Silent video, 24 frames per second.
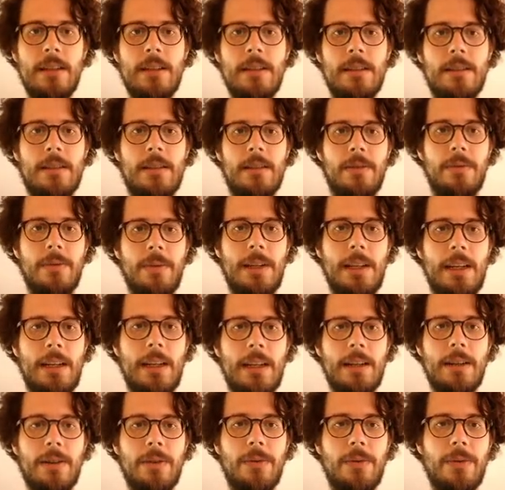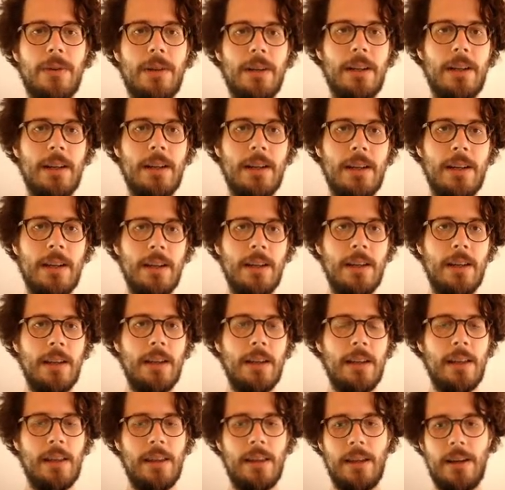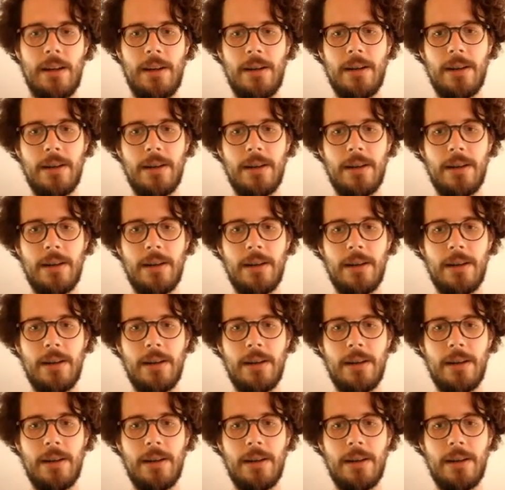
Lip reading: So we ignore the